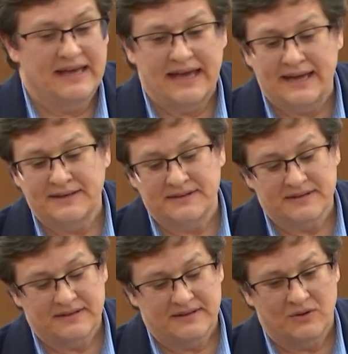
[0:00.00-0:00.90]
And
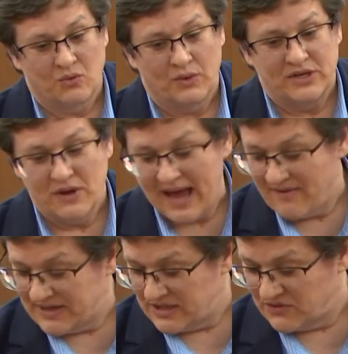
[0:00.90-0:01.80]
when you
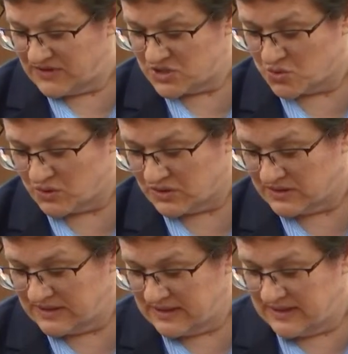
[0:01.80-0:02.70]
have an individual